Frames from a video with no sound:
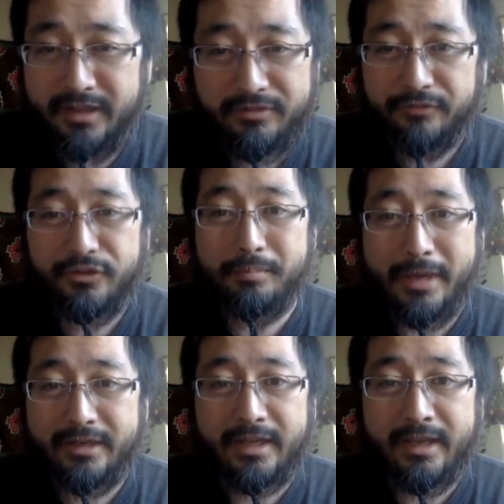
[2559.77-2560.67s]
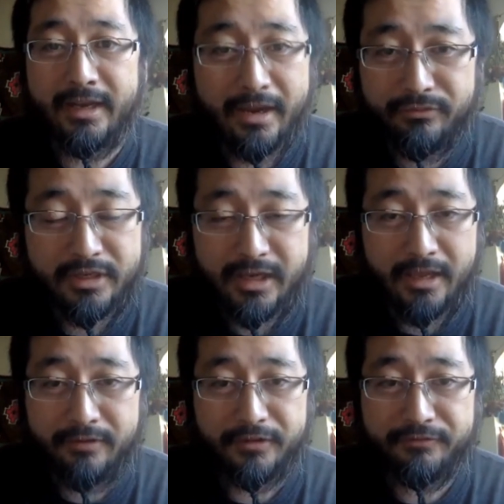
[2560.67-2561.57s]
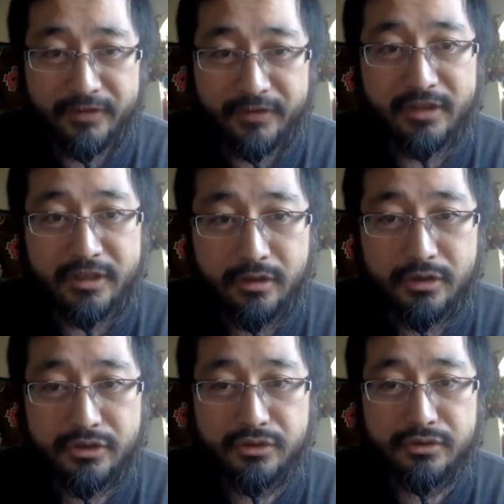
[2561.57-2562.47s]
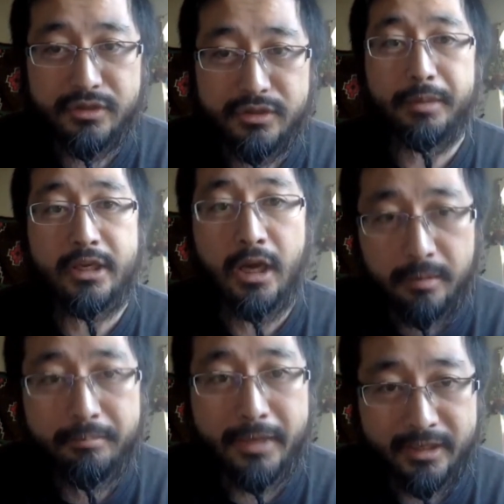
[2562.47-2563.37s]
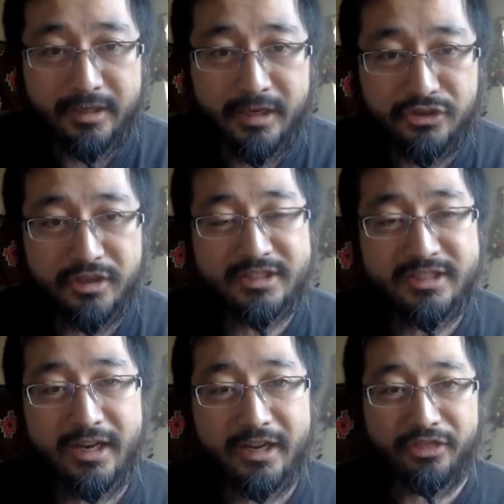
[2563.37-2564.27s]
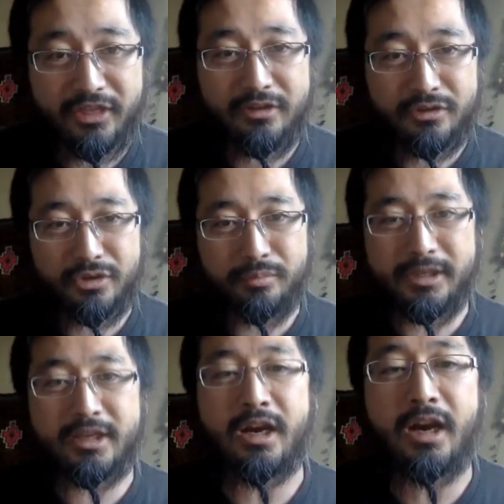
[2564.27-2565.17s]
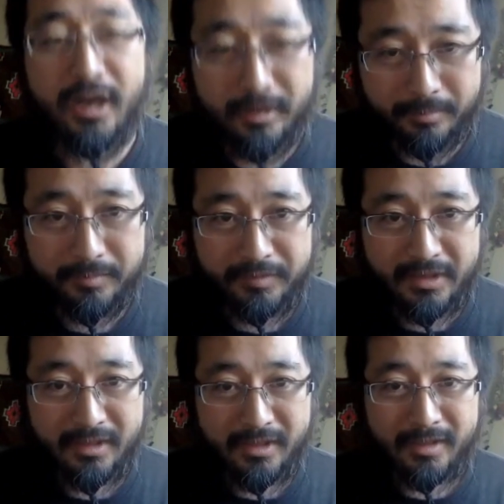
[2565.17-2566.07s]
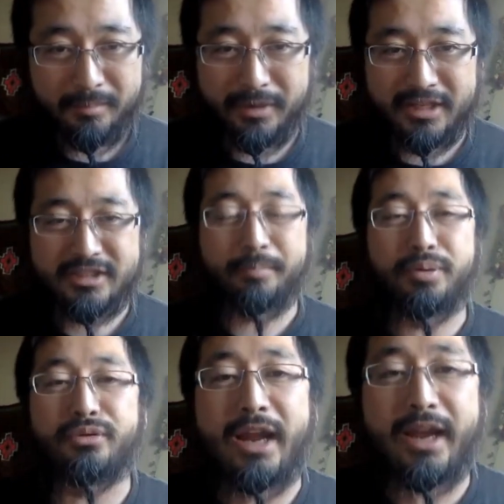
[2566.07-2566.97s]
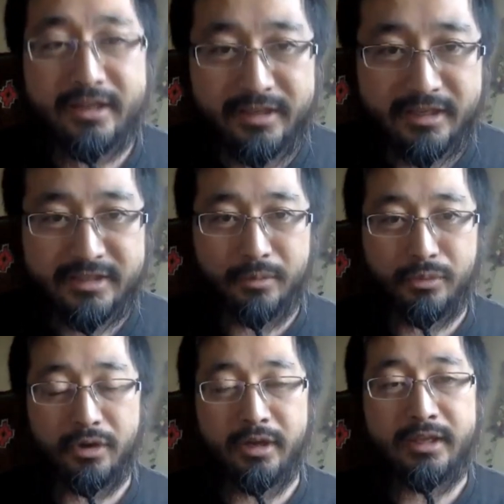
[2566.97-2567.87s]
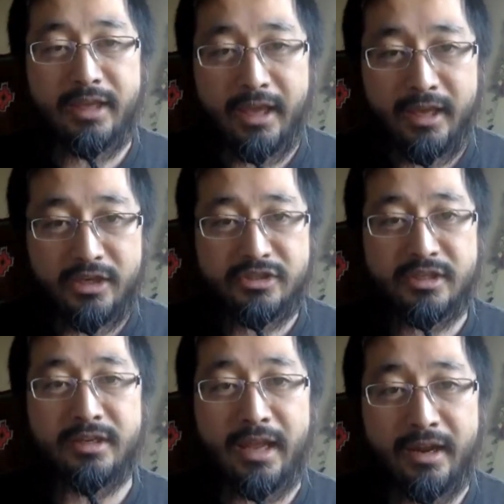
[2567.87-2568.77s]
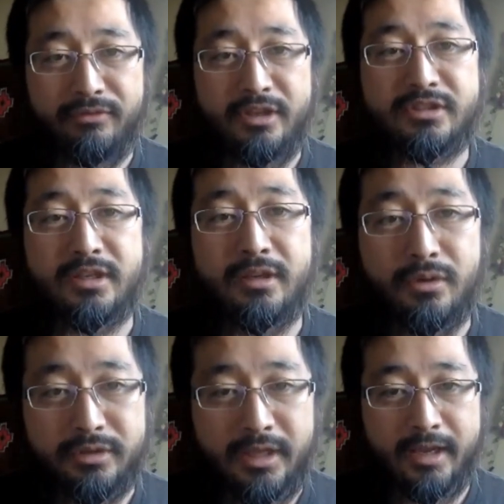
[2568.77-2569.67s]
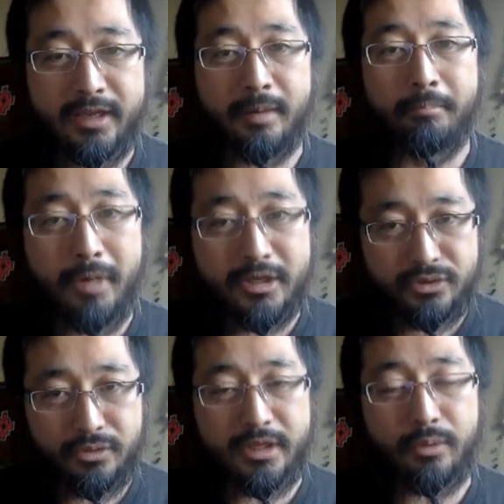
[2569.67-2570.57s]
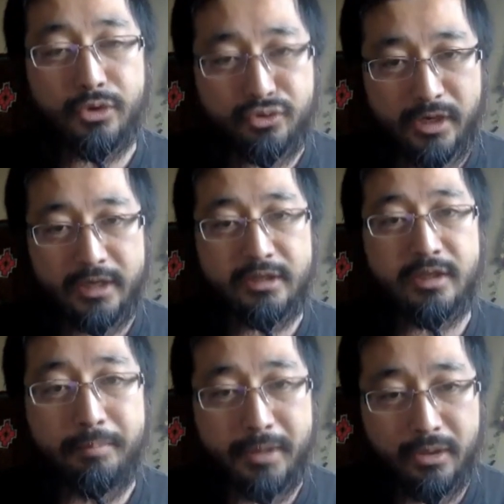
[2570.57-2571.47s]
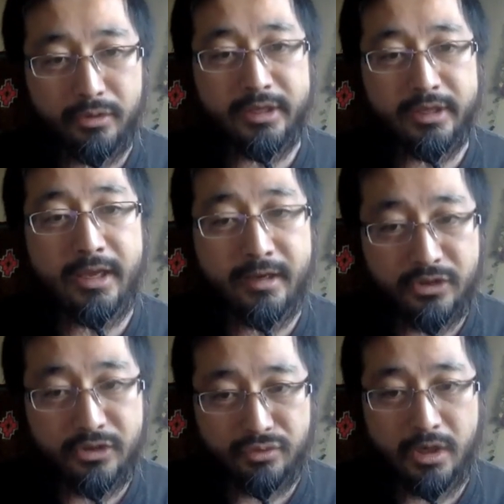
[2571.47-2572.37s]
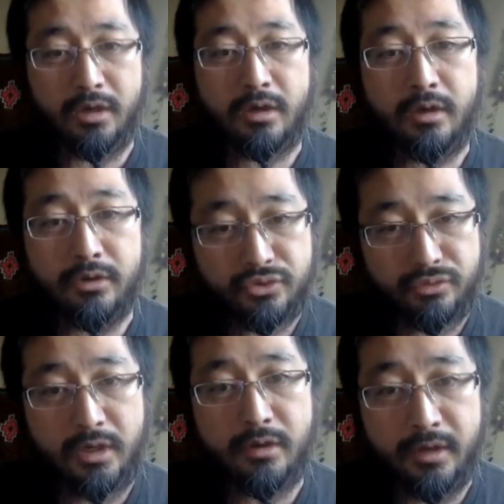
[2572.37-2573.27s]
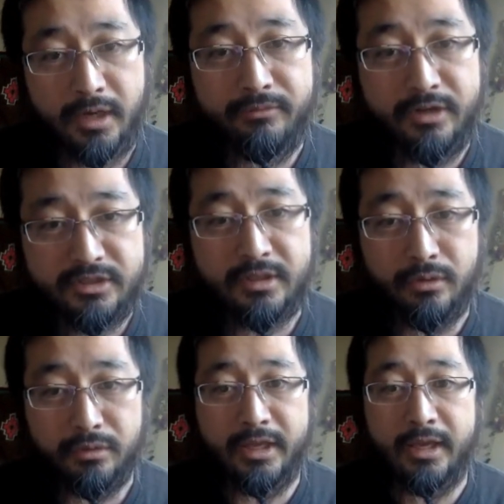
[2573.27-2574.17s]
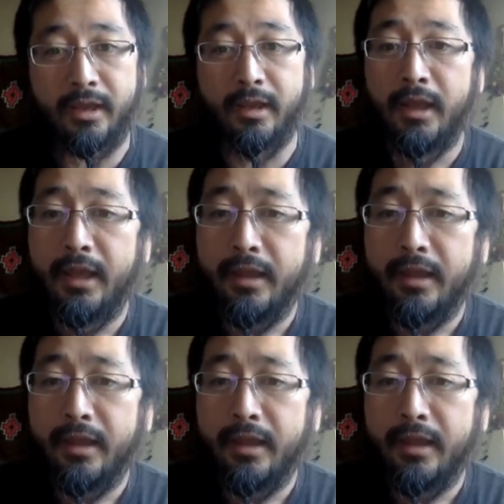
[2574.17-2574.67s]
Even if you meditate every day for 50 years, you never become meditation. It's not a thing to become, but it's a practice that we're engaged in every single day and a muscle that we're trying to build and getting stronger and stronger every single day.